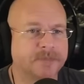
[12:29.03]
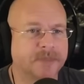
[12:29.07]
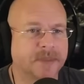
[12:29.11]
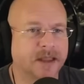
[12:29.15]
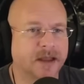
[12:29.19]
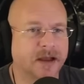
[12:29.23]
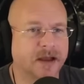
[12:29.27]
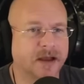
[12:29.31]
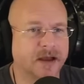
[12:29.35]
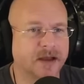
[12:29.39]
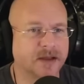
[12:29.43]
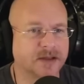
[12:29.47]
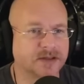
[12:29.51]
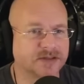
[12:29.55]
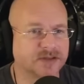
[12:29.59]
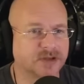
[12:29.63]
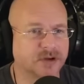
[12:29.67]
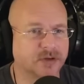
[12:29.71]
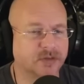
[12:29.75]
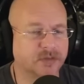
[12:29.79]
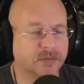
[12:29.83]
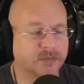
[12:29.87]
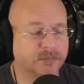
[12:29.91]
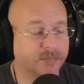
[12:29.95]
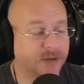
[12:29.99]
Uh,
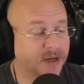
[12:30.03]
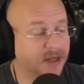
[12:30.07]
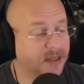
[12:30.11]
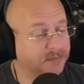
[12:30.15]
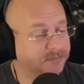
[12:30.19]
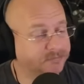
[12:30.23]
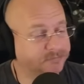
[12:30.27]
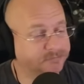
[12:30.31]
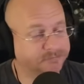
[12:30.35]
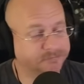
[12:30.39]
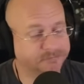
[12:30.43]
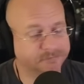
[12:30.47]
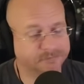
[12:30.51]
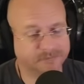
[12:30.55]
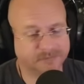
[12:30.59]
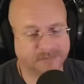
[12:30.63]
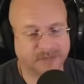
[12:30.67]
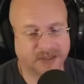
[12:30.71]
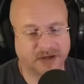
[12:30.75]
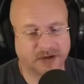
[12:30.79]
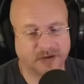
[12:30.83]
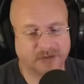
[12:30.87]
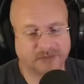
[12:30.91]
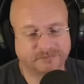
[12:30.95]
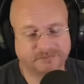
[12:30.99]
so, but,
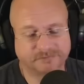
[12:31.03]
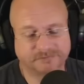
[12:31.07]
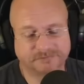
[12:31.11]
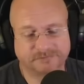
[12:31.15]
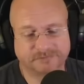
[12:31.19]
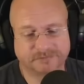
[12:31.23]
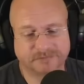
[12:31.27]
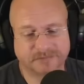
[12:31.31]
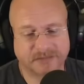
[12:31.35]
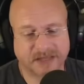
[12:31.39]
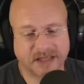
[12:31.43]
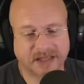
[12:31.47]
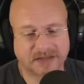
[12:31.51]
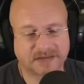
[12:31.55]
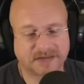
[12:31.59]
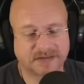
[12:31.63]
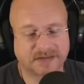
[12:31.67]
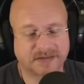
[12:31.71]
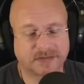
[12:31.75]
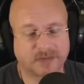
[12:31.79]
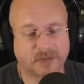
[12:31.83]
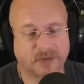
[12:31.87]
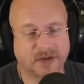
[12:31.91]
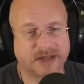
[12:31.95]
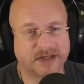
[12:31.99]
you know, that's
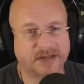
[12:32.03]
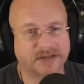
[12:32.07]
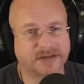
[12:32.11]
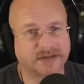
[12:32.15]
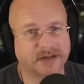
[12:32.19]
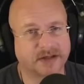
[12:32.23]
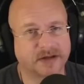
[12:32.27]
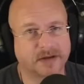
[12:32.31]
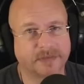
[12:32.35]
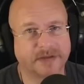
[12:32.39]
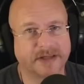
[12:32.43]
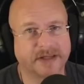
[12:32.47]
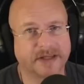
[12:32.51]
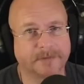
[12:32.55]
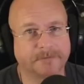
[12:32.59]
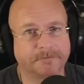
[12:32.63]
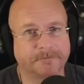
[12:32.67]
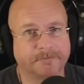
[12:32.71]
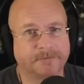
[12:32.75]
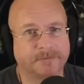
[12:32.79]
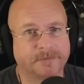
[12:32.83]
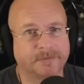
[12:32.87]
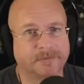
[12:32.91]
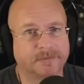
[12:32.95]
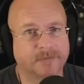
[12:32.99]
the way it's going to be.
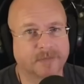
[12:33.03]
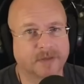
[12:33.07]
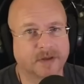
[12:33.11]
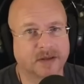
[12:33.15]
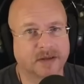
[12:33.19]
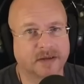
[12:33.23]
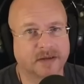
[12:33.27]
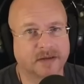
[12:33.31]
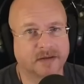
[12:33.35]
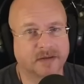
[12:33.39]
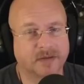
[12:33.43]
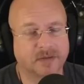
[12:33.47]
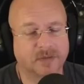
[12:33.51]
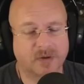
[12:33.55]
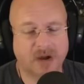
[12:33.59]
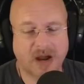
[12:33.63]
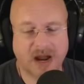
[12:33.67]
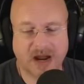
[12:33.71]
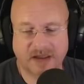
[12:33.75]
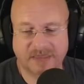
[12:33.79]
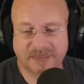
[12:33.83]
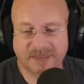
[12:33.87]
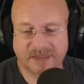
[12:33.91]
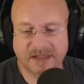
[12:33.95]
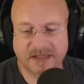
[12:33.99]

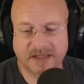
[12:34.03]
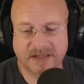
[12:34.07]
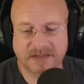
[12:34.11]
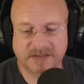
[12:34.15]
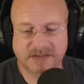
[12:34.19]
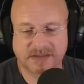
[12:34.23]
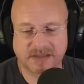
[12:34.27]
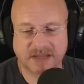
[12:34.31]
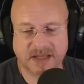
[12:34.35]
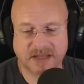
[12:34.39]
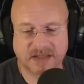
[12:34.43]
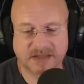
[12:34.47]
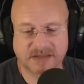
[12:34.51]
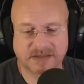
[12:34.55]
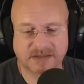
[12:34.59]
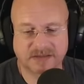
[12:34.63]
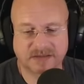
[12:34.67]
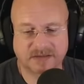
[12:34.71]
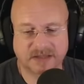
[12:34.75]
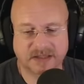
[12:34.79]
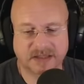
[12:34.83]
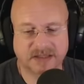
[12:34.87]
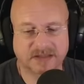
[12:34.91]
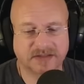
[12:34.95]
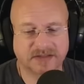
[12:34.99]
I think as, as
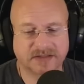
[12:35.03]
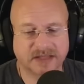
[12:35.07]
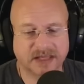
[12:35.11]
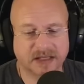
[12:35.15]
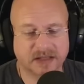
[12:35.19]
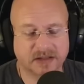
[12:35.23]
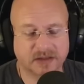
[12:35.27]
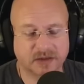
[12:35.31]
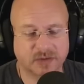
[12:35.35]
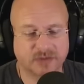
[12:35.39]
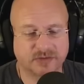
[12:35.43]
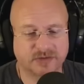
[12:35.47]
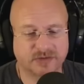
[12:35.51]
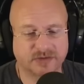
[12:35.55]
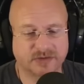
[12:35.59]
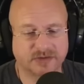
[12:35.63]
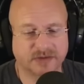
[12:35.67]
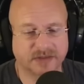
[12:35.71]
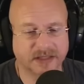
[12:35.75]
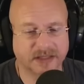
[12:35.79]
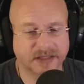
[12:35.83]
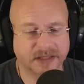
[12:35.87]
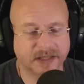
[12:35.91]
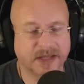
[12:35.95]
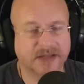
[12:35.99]
things get closer to
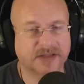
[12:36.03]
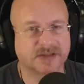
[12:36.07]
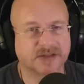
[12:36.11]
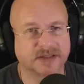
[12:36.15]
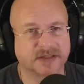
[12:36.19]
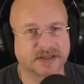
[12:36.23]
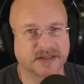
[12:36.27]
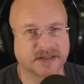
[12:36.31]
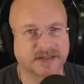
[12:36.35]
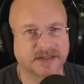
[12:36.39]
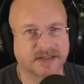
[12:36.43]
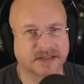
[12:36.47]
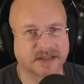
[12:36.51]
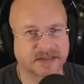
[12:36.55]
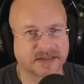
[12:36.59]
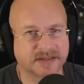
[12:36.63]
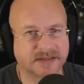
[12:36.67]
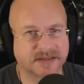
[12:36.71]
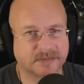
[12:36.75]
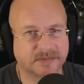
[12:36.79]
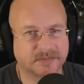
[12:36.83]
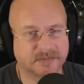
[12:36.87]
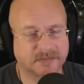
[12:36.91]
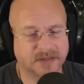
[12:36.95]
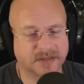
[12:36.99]
the election, as things,
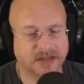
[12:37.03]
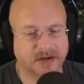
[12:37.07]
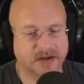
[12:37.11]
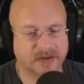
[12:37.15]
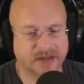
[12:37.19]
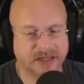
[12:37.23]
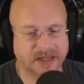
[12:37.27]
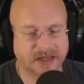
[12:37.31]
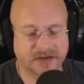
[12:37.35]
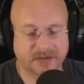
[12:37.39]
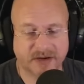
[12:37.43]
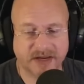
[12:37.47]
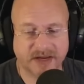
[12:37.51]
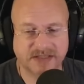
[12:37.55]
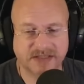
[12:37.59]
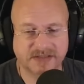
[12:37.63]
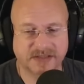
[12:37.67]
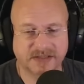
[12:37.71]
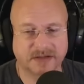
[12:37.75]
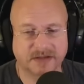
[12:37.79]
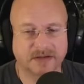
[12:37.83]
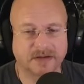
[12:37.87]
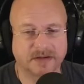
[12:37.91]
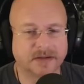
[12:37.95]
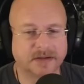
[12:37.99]
you know, get
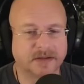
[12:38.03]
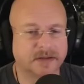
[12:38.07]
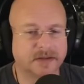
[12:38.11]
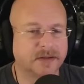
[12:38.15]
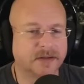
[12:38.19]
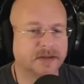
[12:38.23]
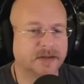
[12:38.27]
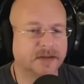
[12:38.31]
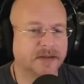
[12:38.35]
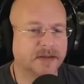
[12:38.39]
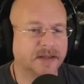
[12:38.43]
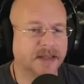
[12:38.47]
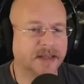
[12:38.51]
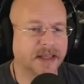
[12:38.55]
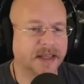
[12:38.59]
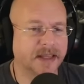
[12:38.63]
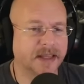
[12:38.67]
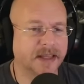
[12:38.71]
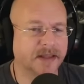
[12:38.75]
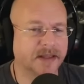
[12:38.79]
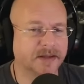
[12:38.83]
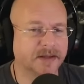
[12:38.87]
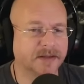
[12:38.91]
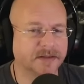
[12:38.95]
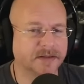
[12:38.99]
crazier
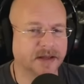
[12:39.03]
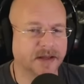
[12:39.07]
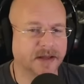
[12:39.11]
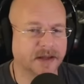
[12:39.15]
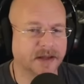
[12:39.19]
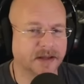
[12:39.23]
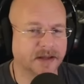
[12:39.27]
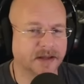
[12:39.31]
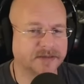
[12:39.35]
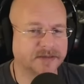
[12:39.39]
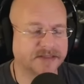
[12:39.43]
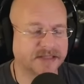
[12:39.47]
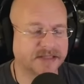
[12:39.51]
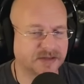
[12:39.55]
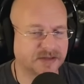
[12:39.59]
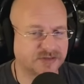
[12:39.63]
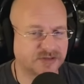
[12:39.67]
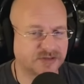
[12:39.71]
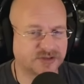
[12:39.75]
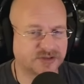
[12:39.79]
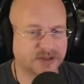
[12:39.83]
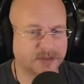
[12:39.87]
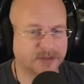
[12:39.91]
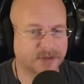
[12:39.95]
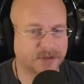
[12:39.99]
and uh,
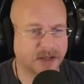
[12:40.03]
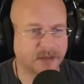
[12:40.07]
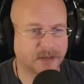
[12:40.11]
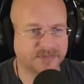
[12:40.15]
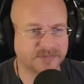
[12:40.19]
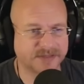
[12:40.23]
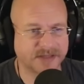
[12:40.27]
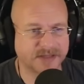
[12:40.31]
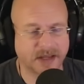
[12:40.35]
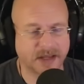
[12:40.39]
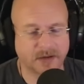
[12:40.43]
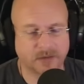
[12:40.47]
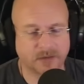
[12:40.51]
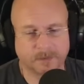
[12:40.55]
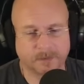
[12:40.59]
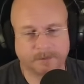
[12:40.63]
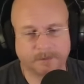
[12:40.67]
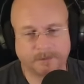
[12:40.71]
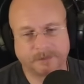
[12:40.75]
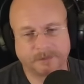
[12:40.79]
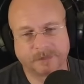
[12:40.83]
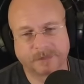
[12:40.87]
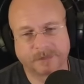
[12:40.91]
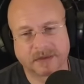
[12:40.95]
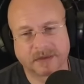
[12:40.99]
censorship comes down,
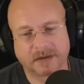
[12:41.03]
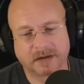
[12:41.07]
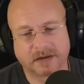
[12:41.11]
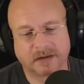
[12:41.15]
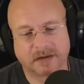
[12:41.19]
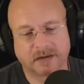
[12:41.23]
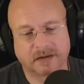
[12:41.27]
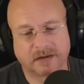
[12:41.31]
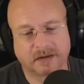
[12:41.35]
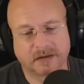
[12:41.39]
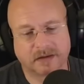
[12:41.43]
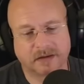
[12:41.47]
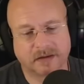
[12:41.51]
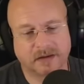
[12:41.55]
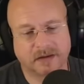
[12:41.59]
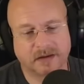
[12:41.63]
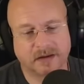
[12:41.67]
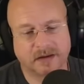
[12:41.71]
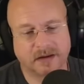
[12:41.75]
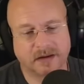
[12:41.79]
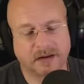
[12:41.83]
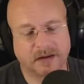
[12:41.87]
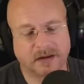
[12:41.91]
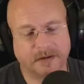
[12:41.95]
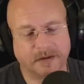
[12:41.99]

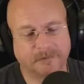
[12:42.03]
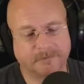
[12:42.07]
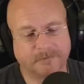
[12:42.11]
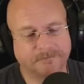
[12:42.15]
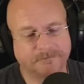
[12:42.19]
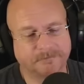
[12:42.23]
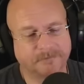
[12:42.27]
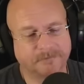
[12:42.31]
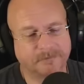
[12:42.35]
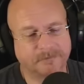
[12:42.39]
um,